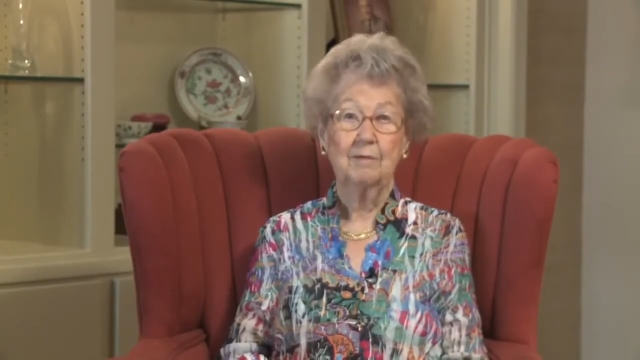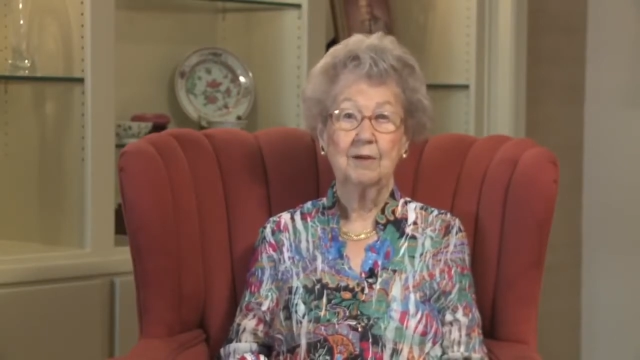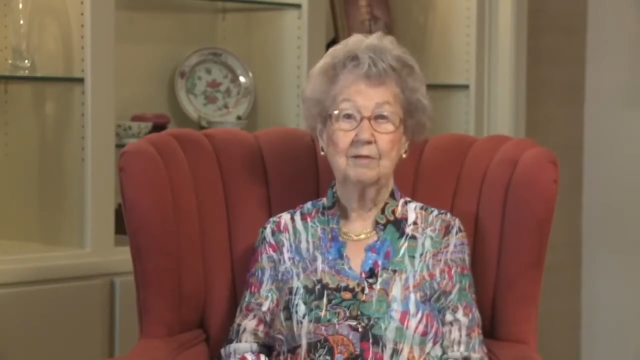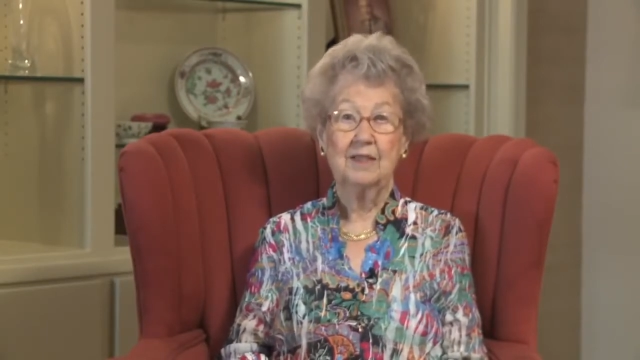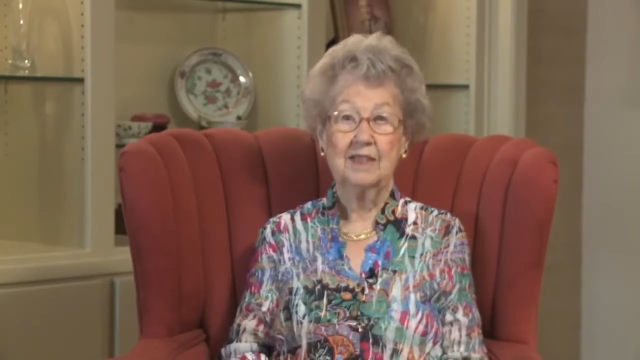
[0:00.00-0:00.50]

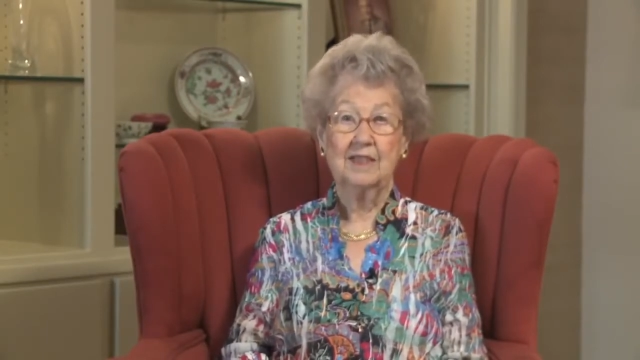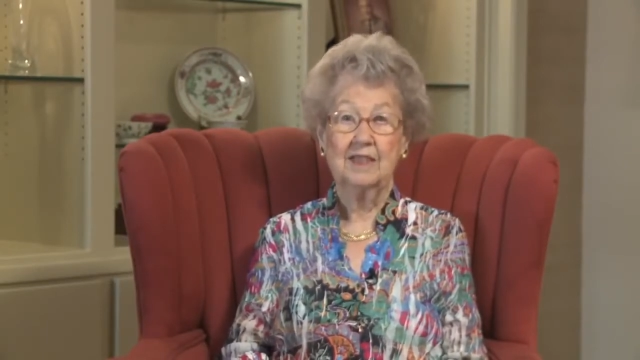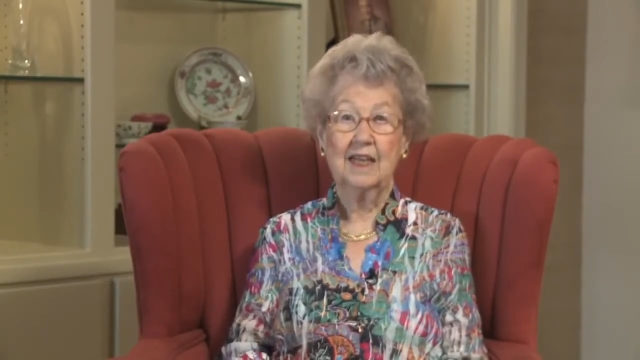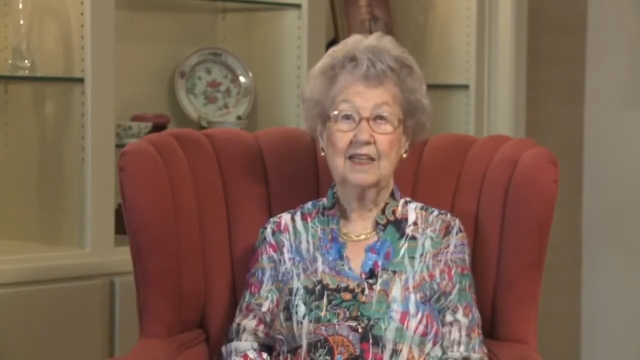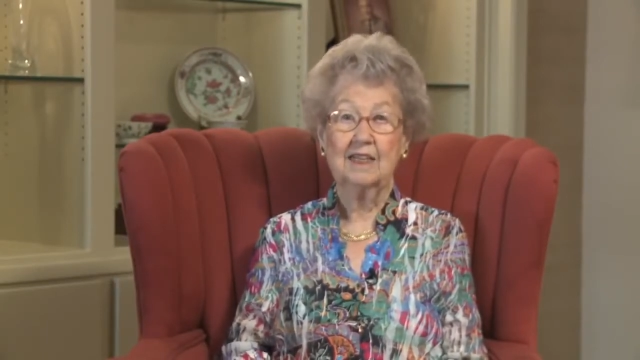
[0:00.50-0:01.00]
but we
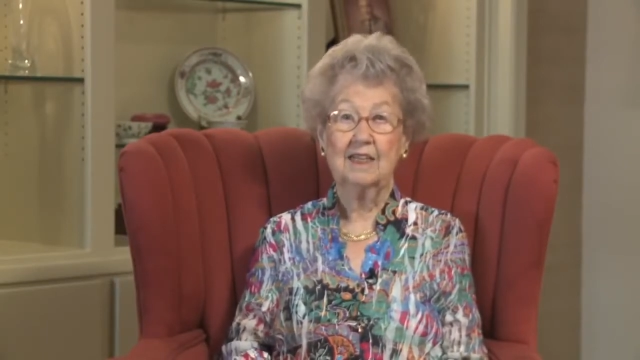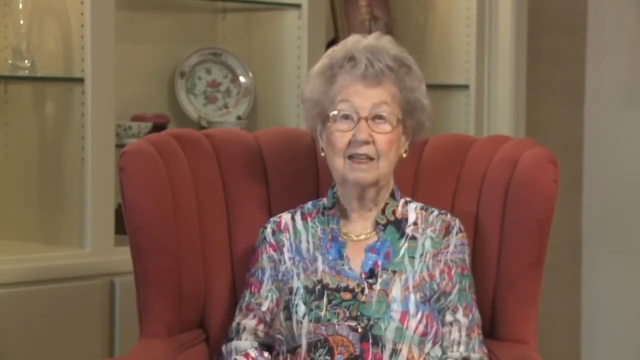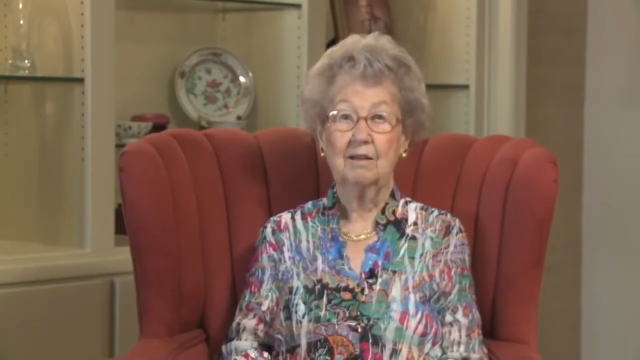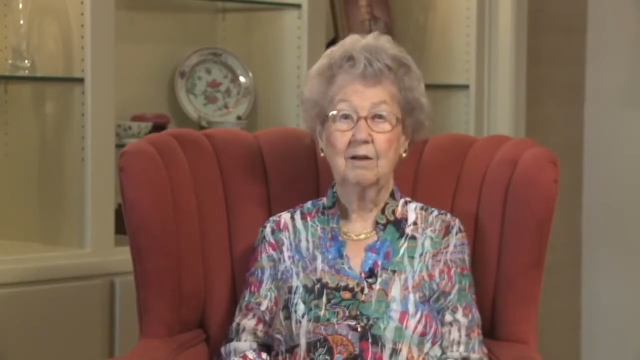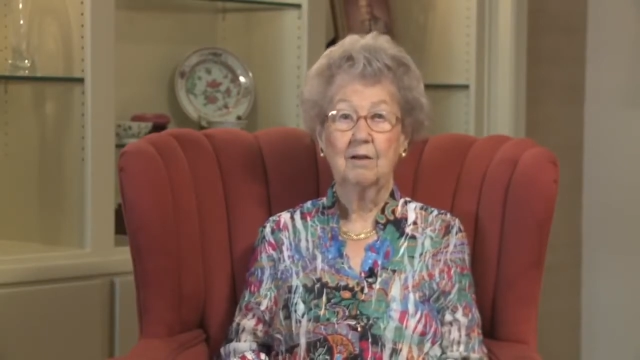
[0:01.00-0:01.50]
decided
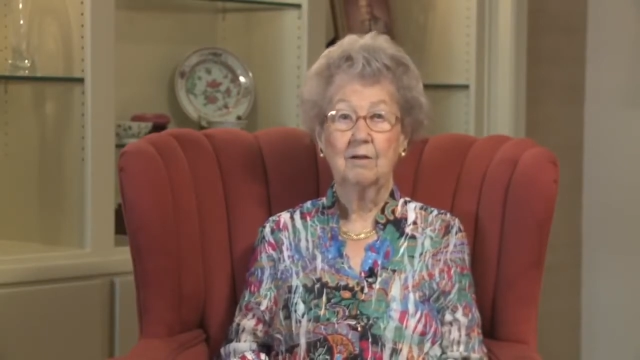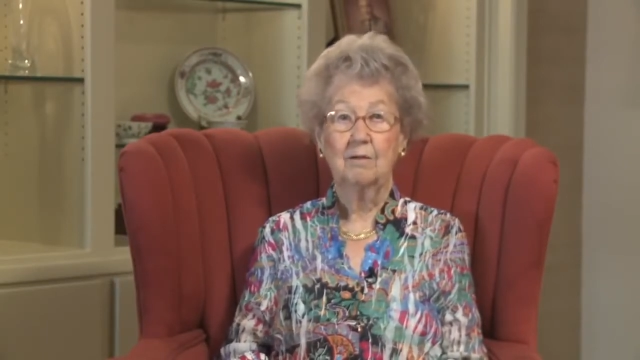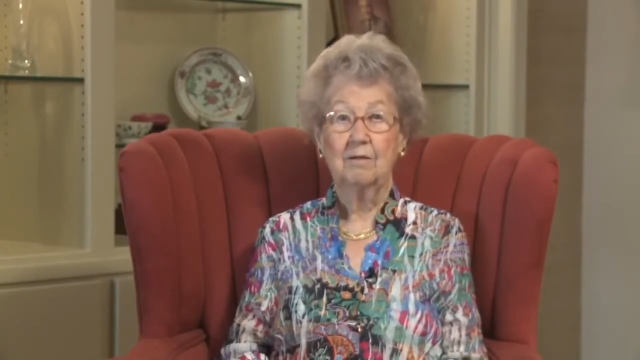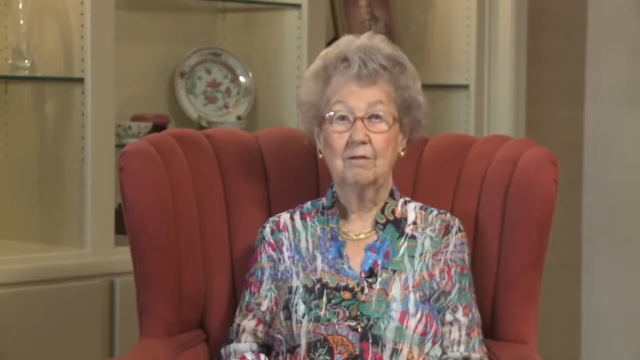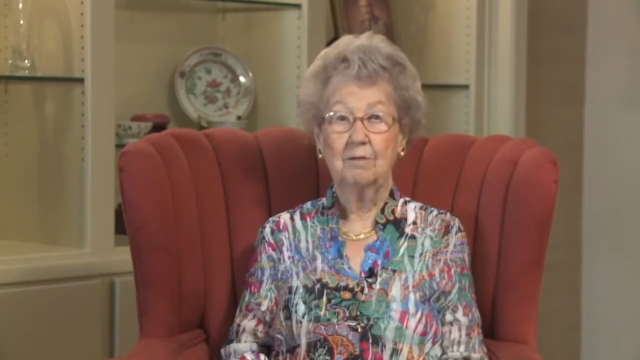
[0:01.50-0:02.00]
that
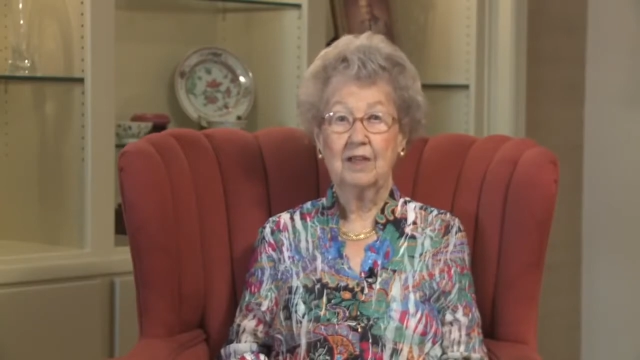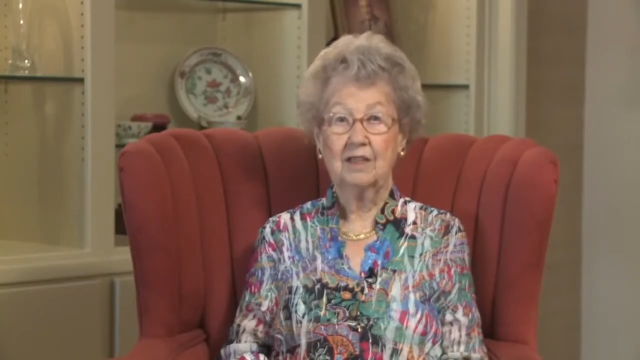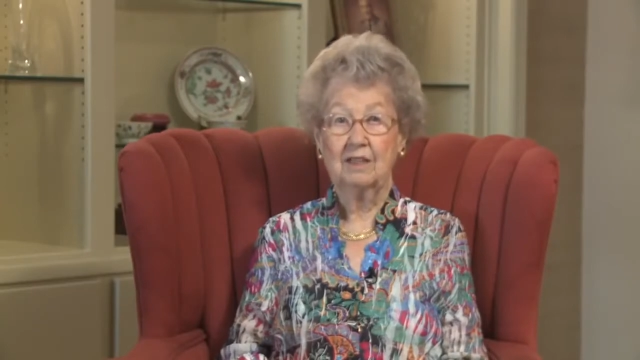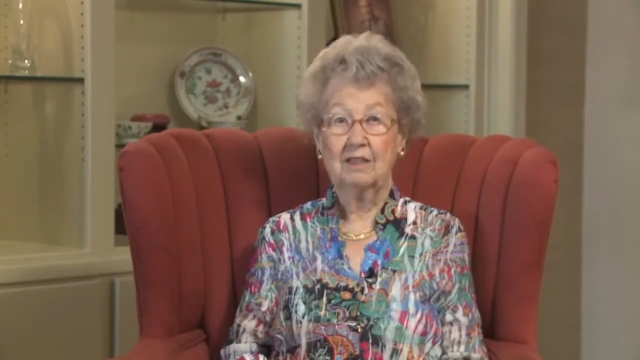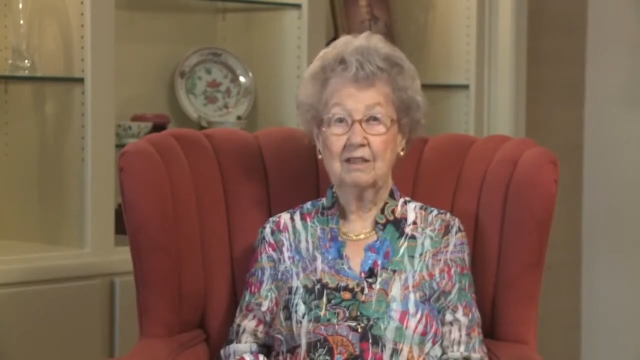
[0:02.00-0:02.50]
we
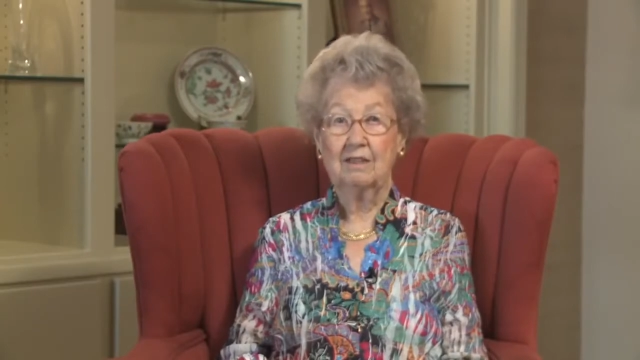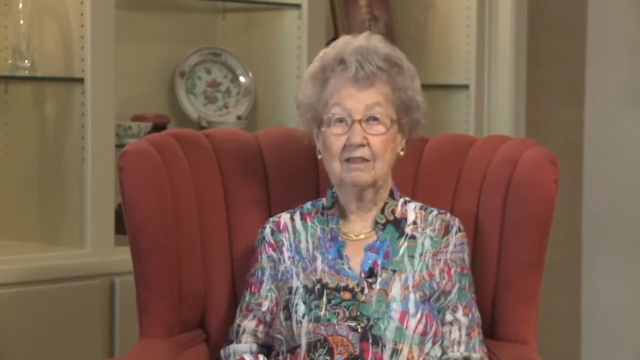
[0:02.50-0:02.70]
could